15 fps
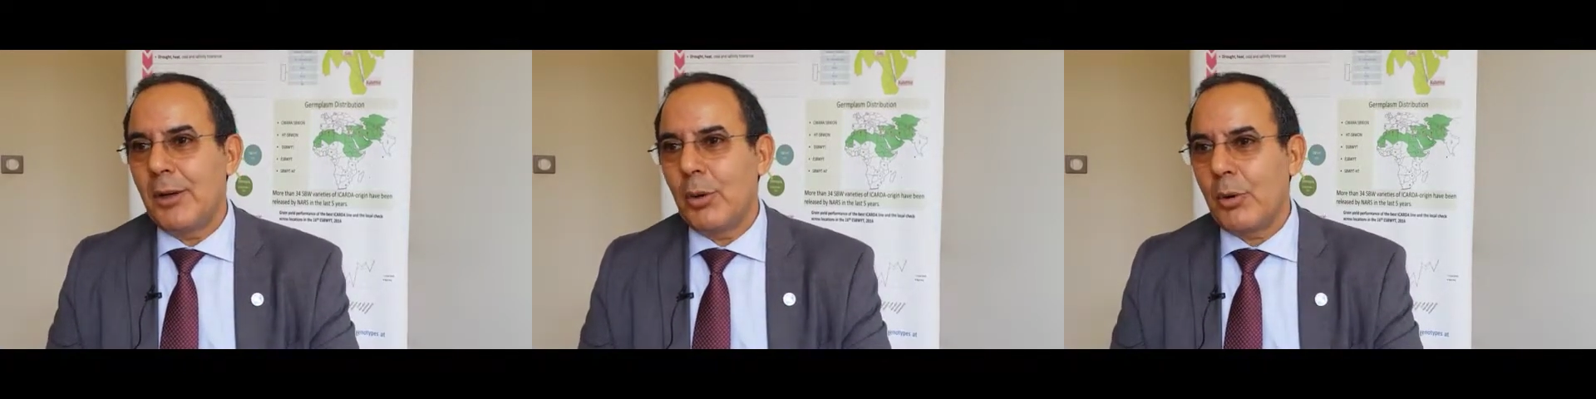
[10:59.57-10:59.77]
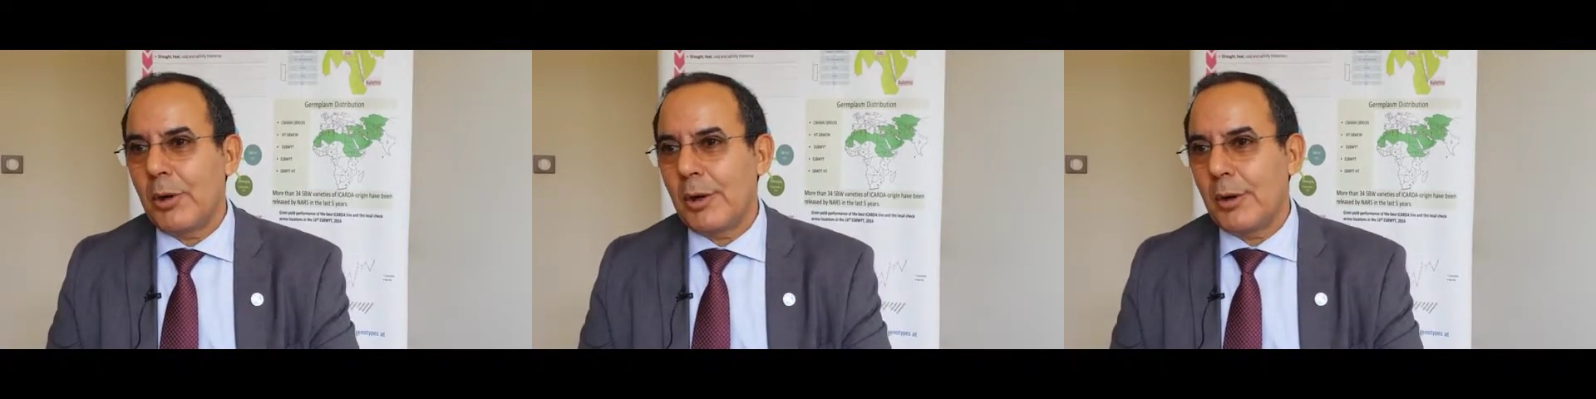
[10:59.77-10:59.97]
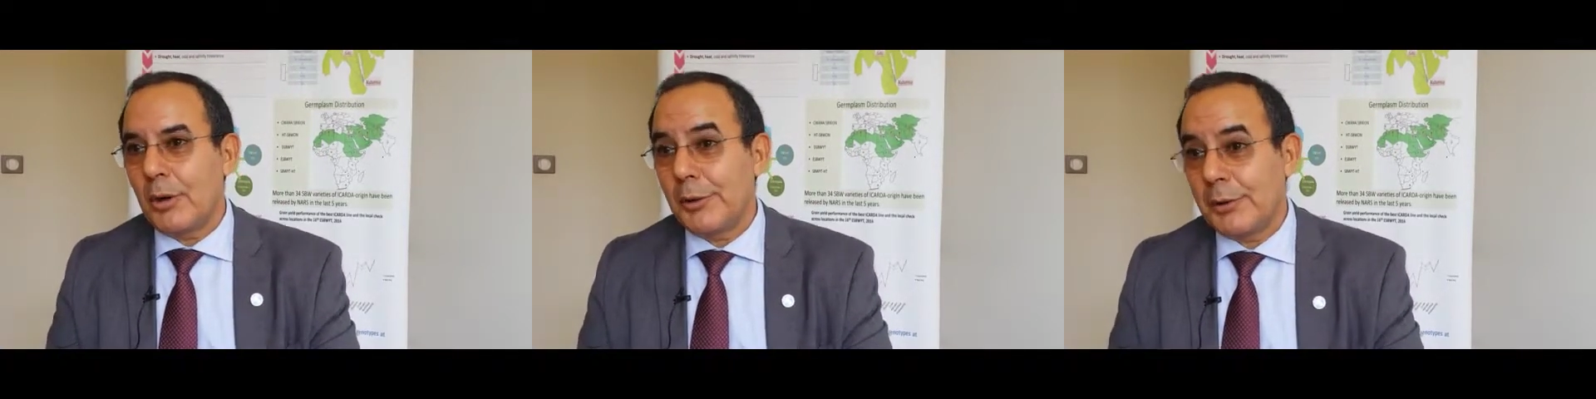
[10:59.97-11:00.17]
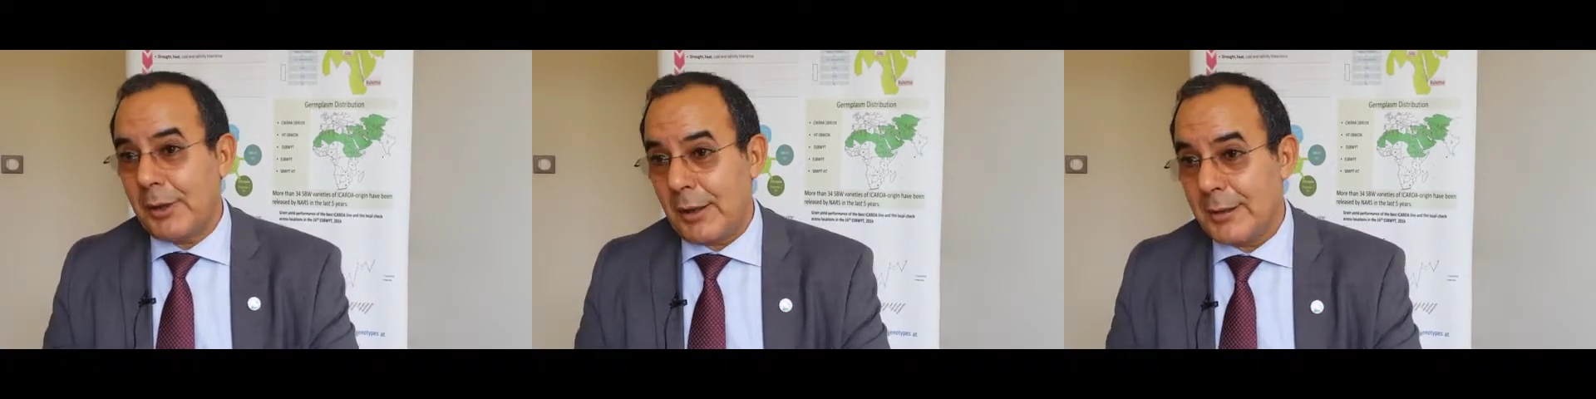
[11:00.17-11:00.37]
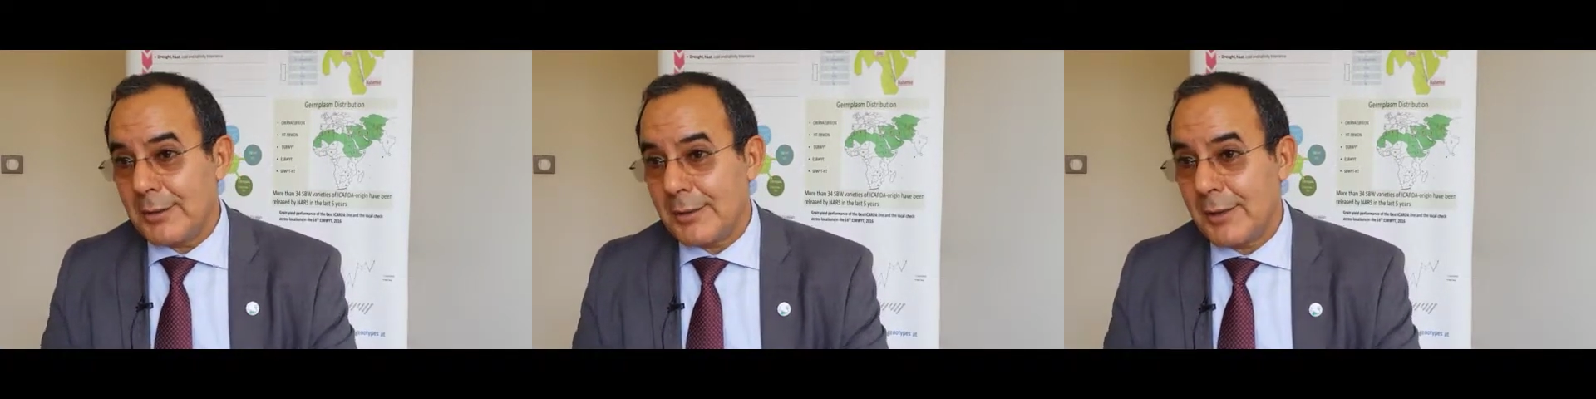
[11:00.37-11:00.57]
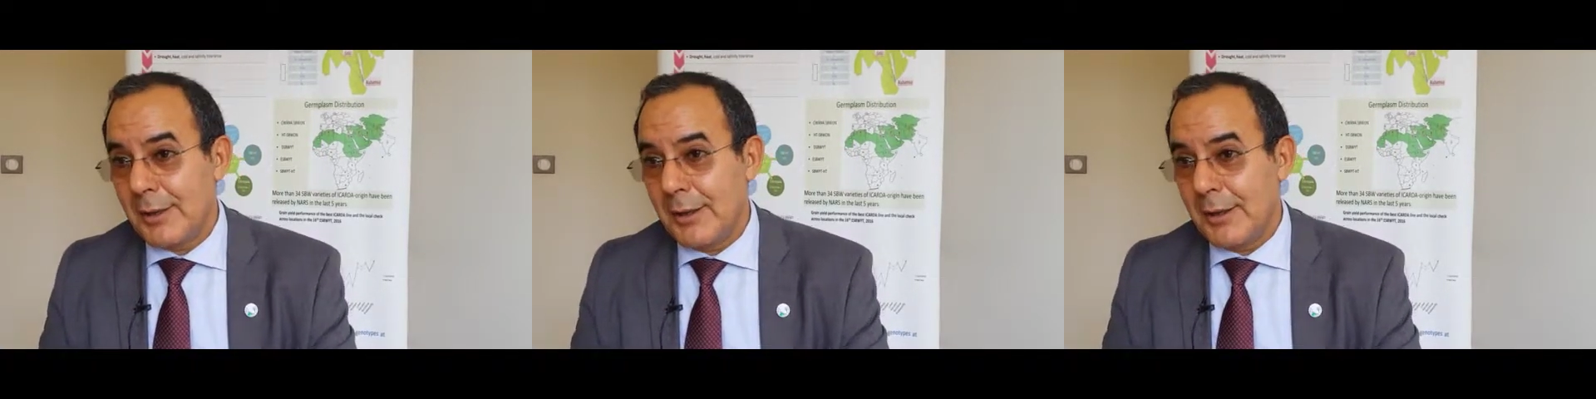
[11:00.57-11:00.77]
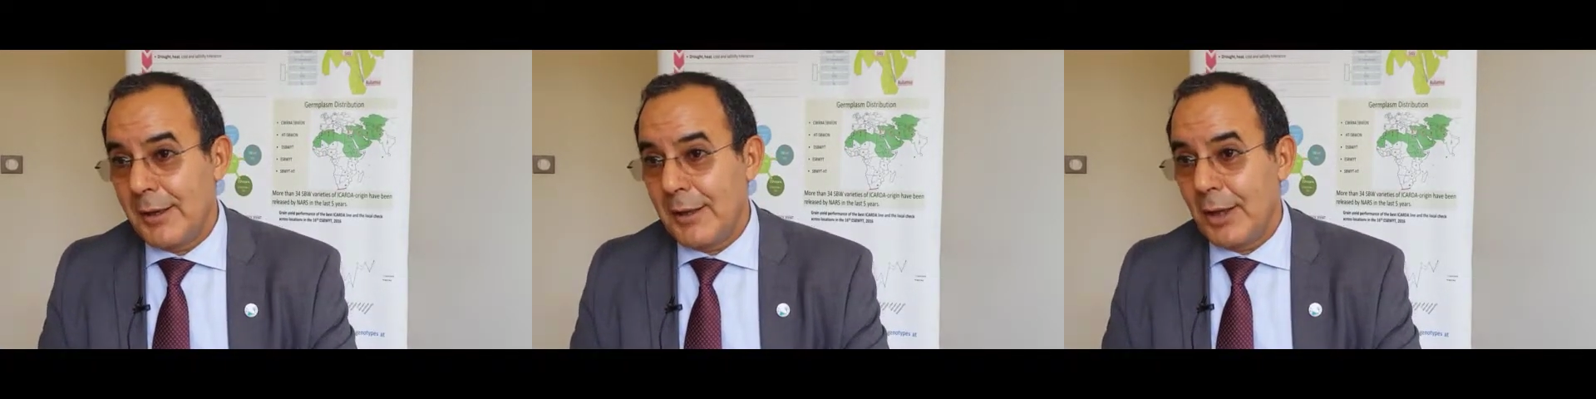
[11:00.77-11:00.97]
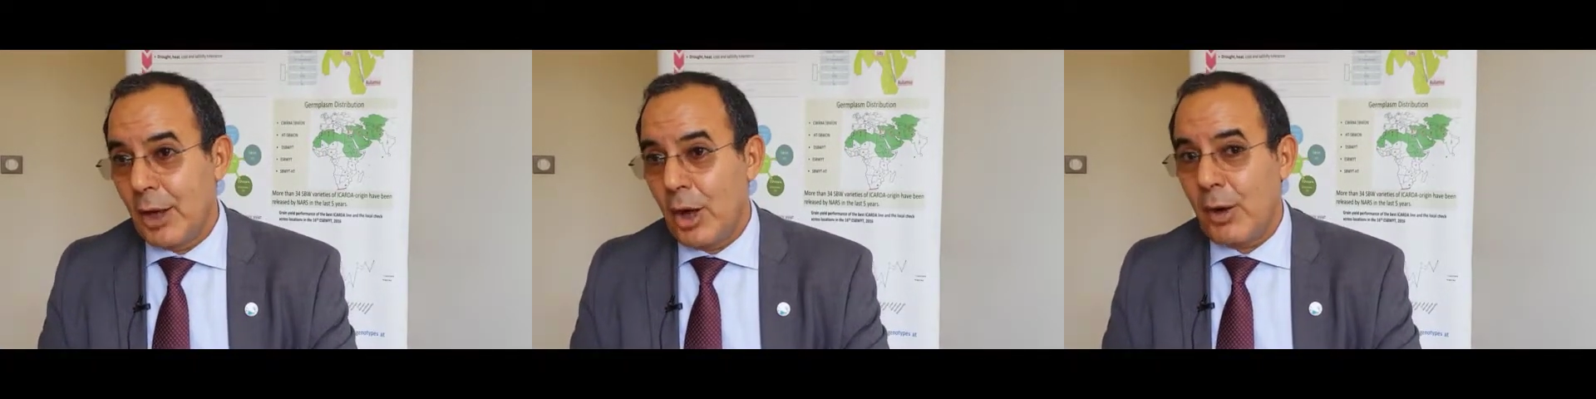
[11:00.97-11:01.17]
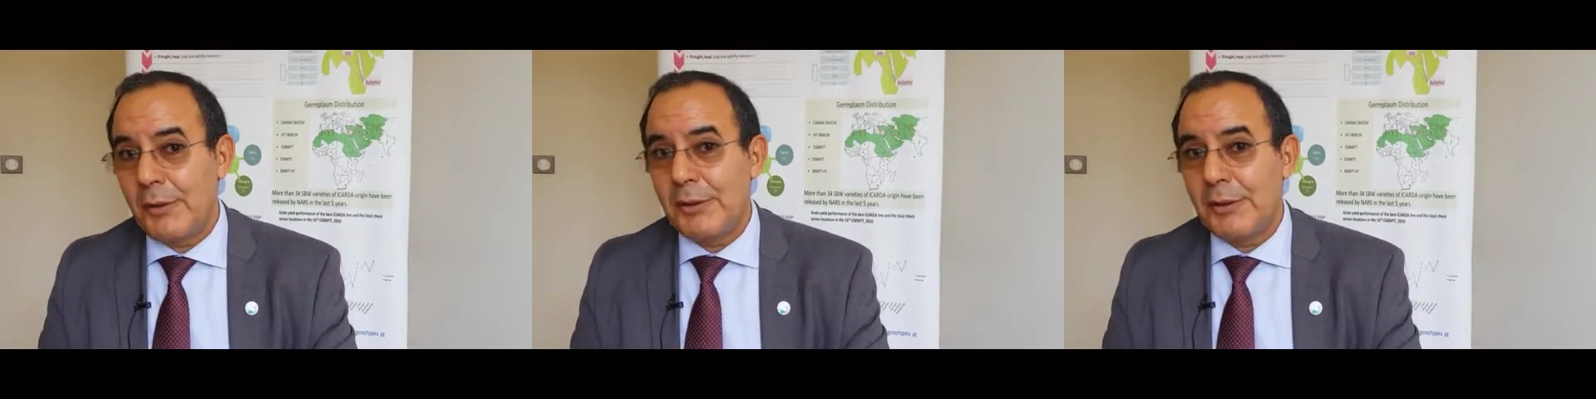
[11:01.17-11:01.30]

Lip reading: local context of